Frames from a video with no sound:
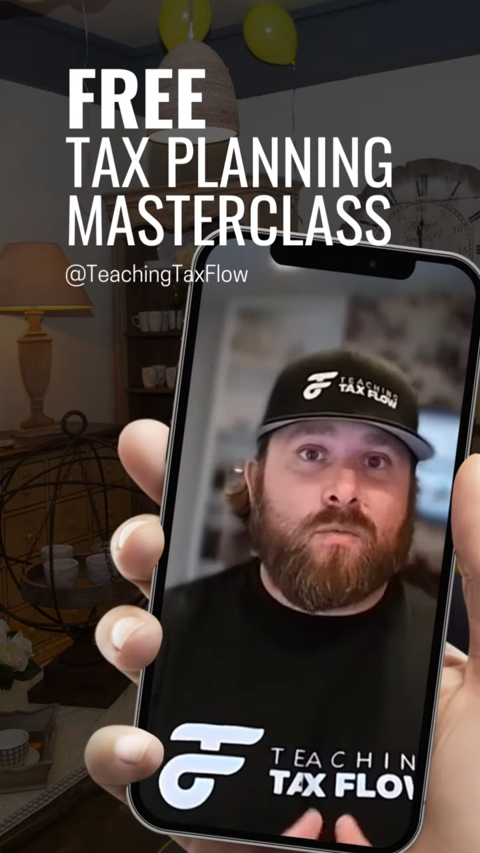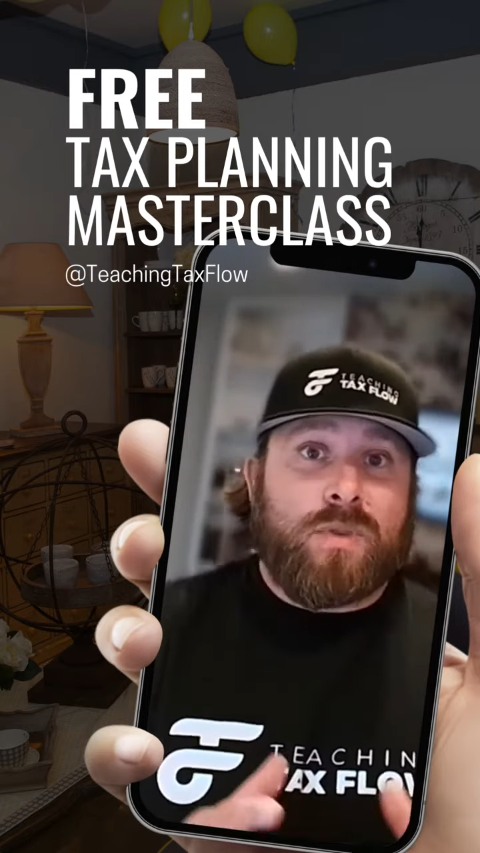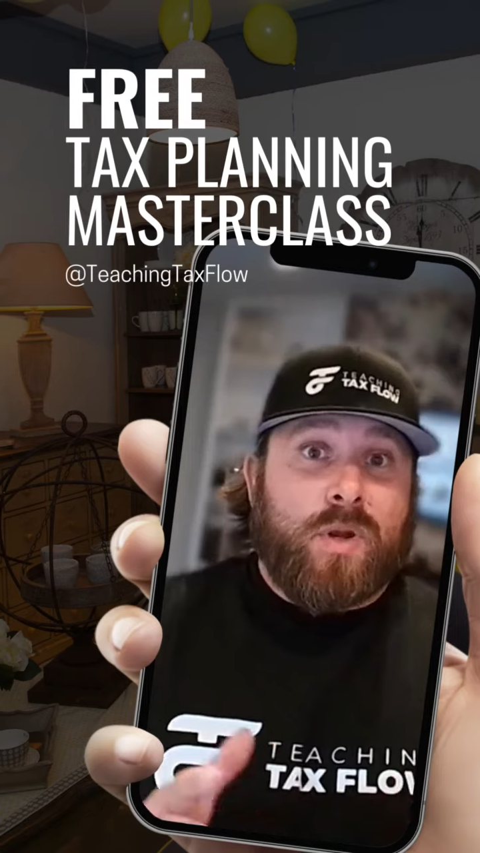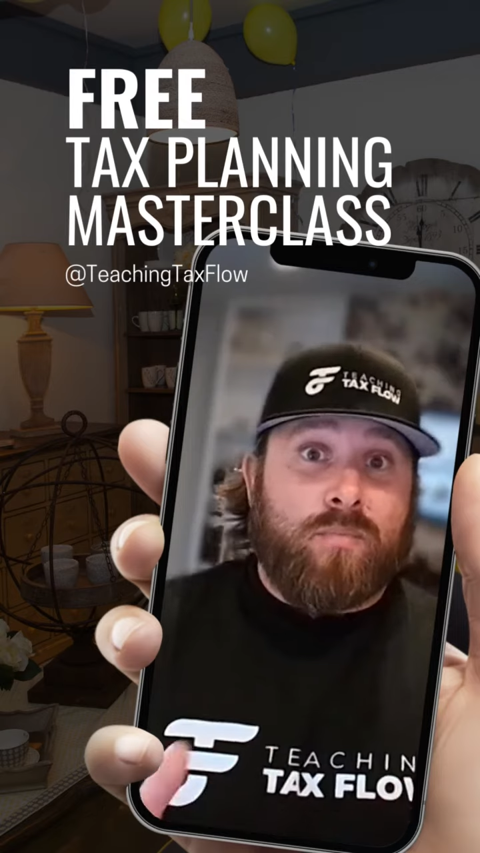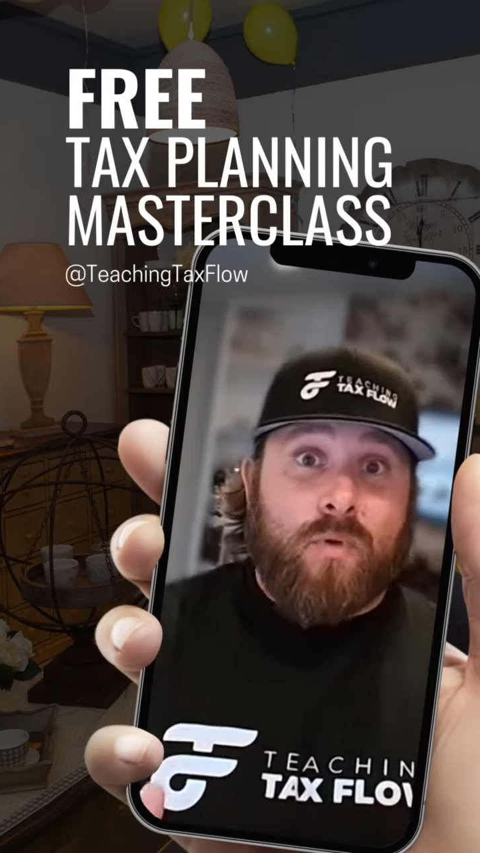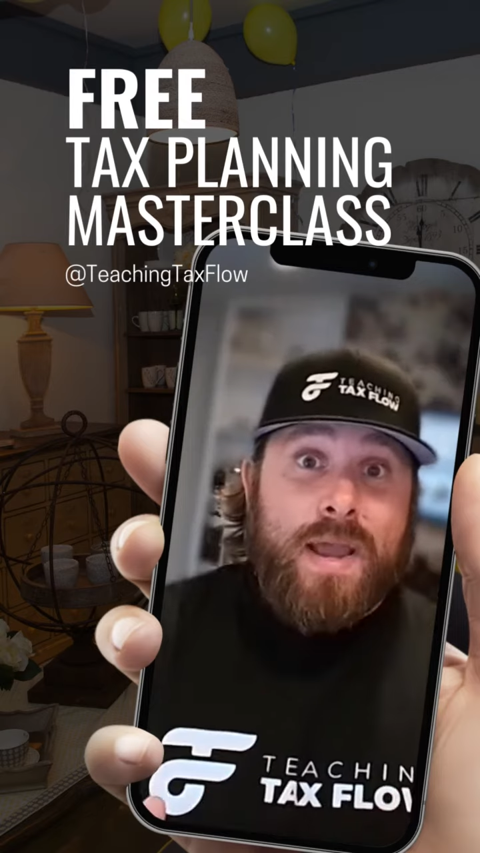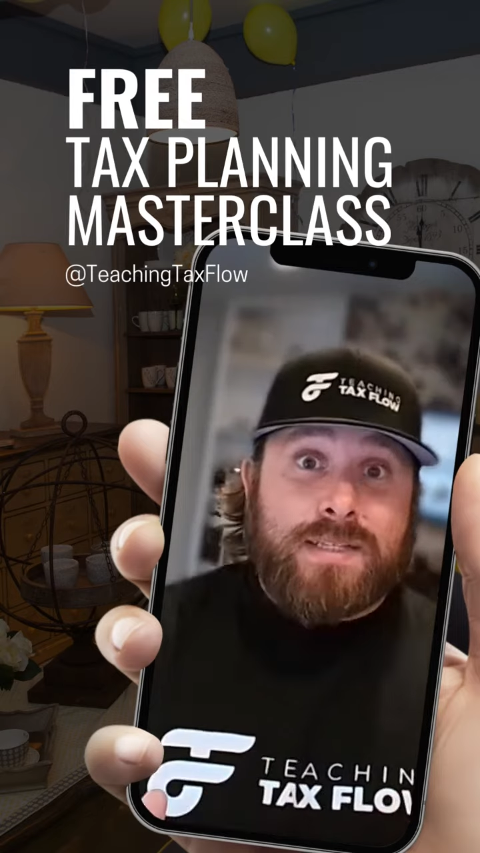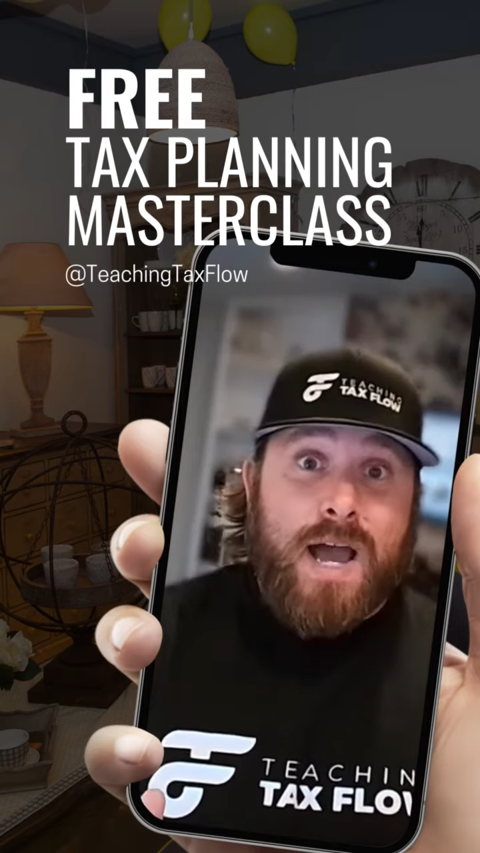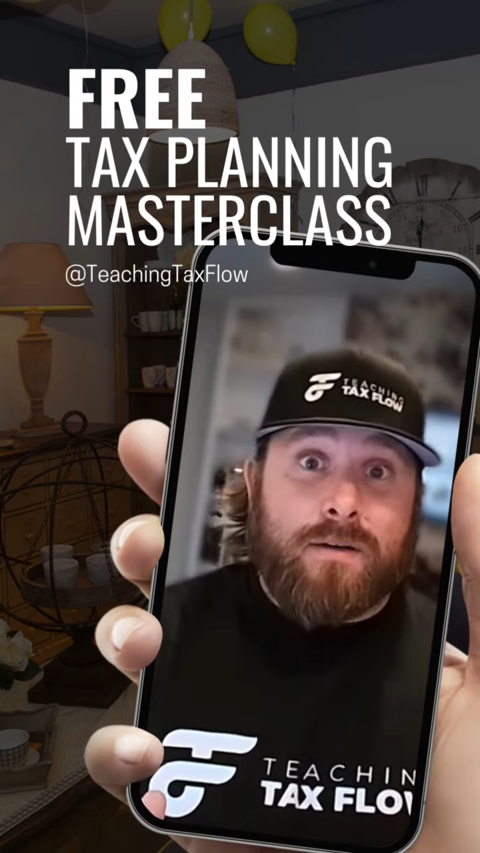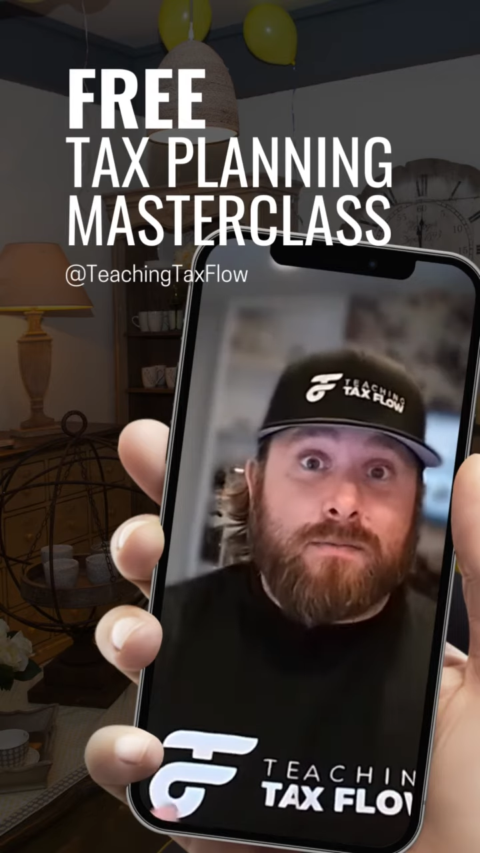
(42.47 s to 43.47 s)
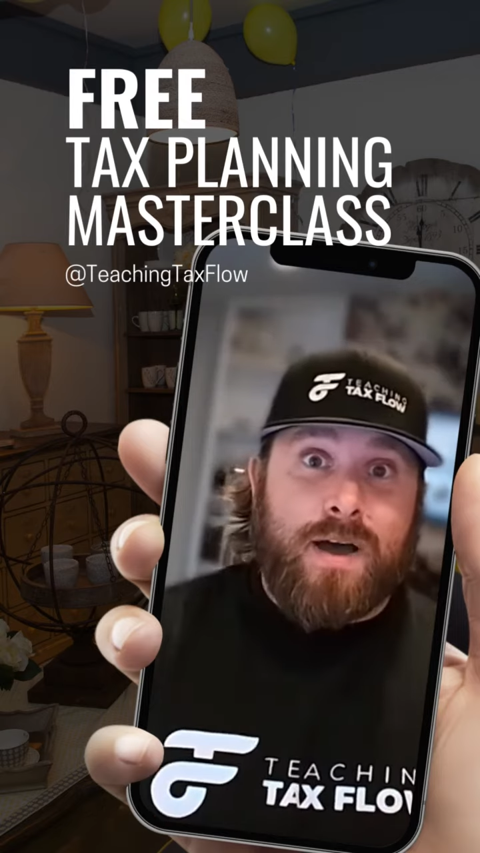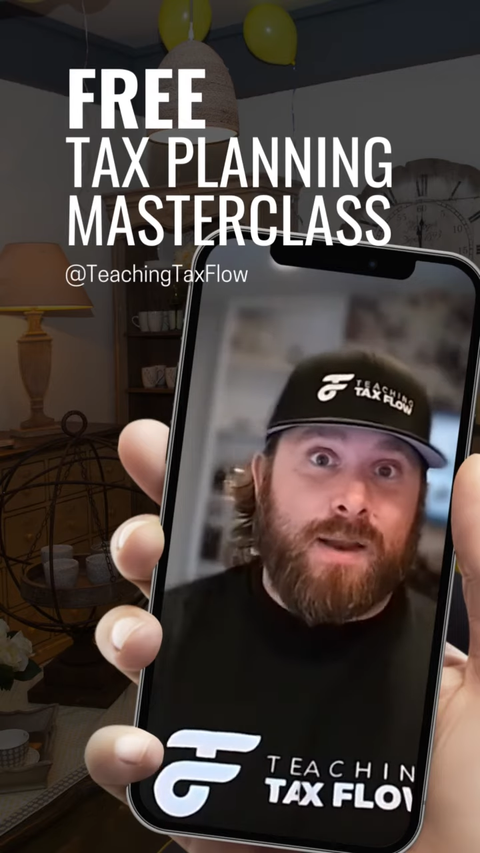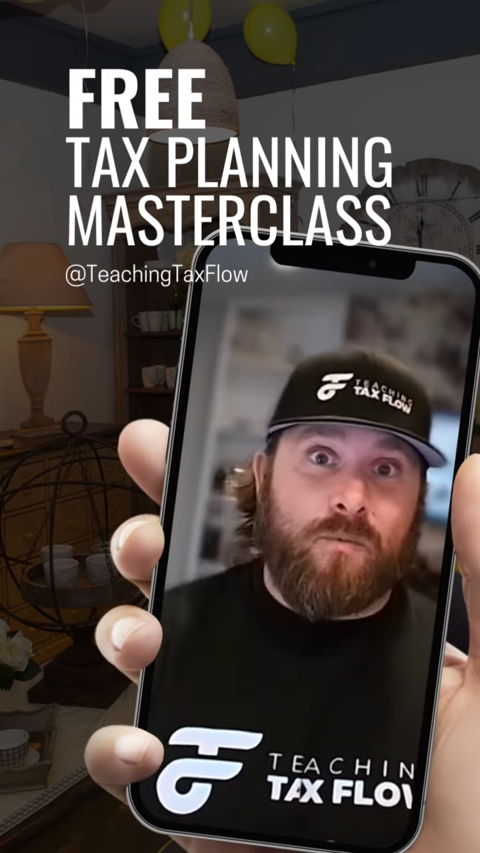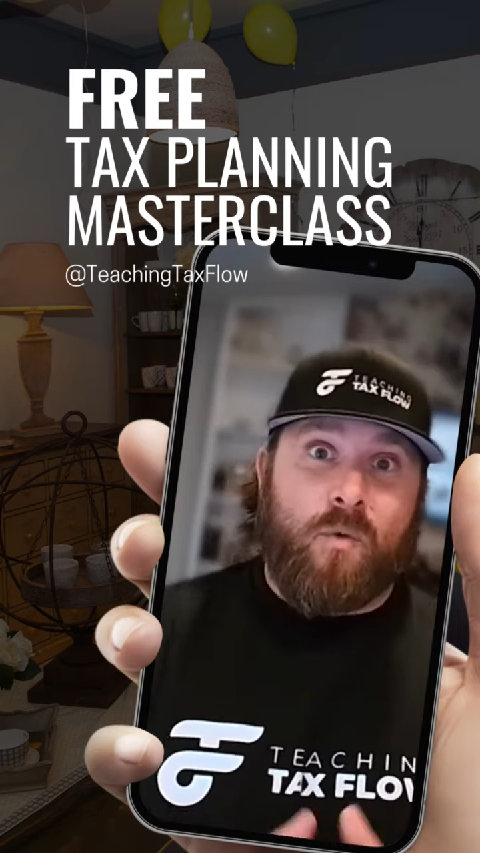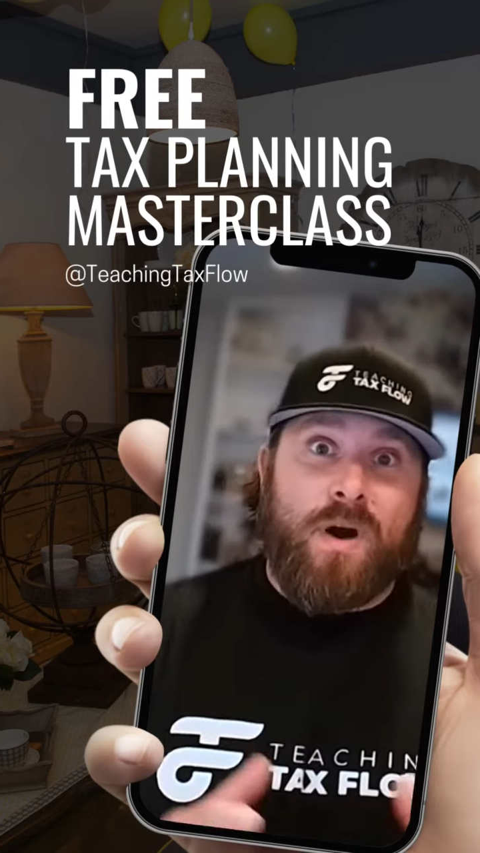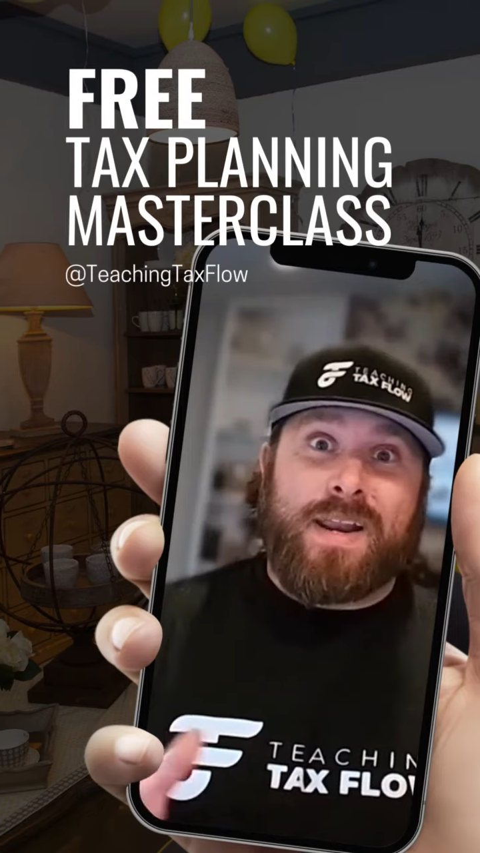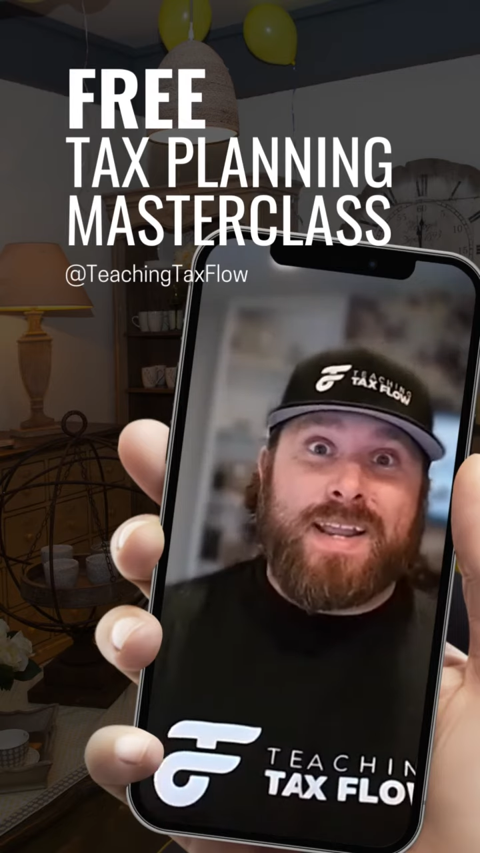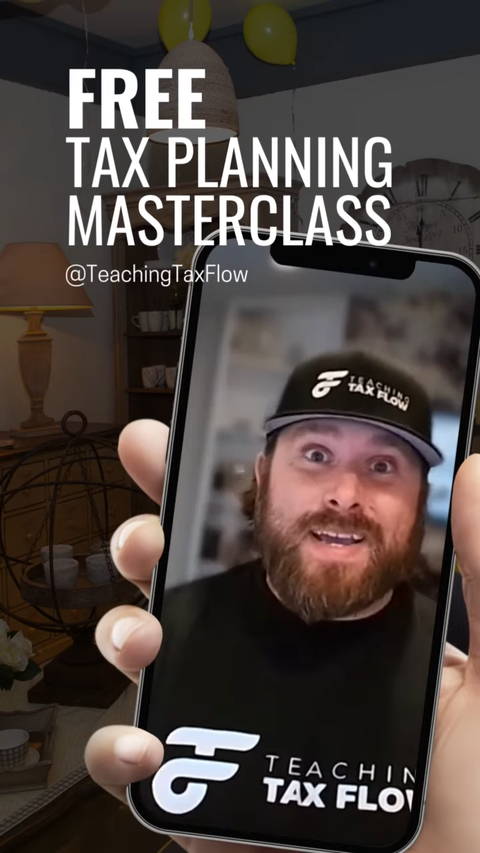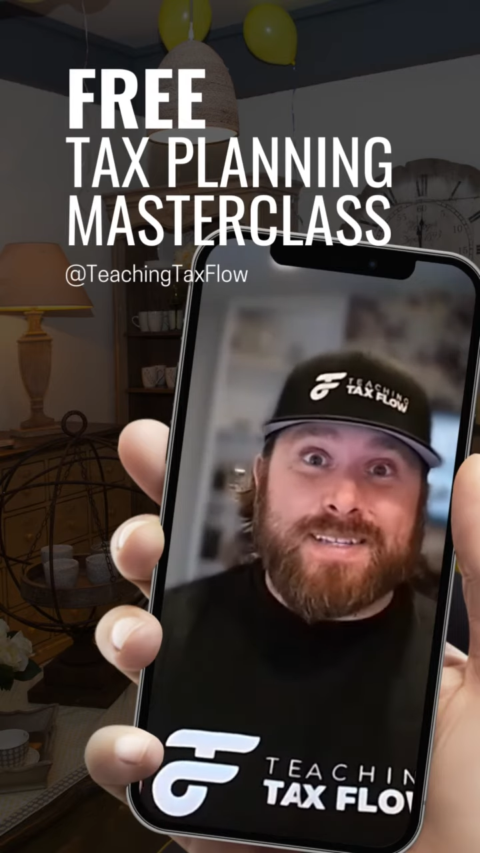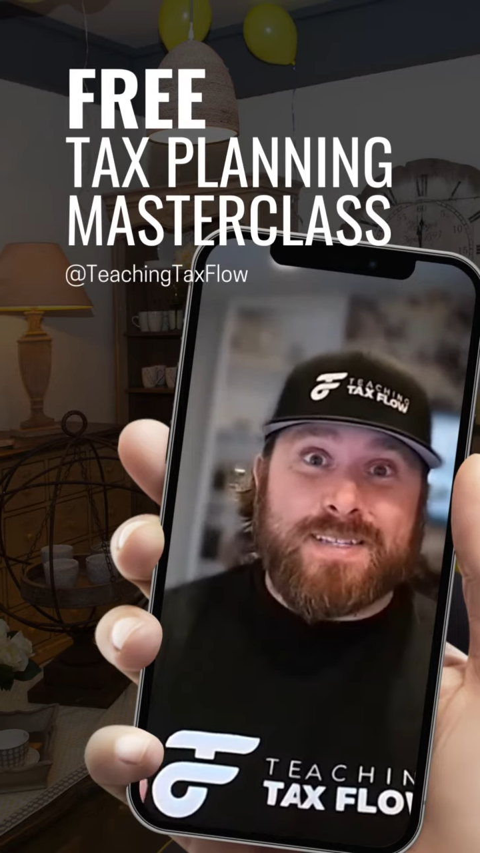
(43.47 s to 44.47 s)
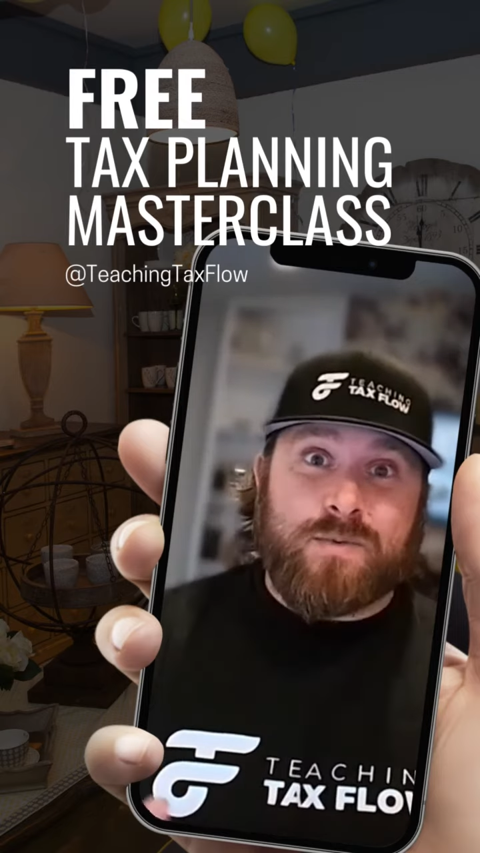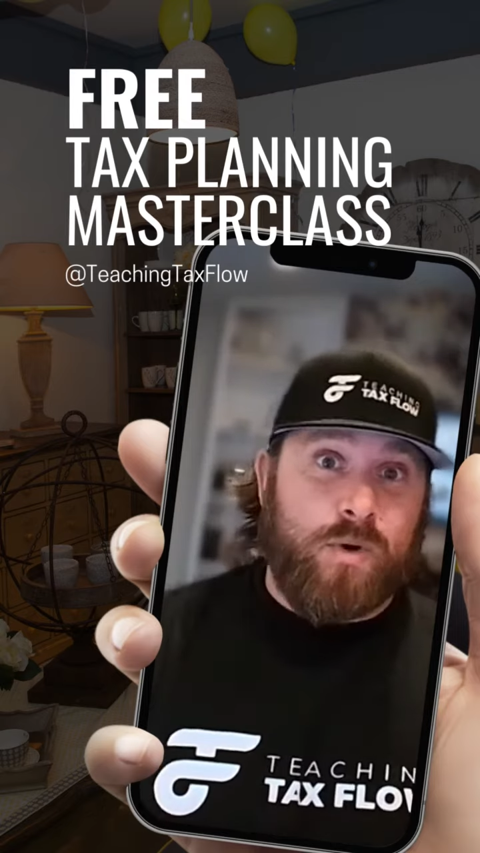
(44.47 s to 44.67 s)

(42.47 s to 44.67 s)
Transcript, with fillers: A little breakdown on what it is,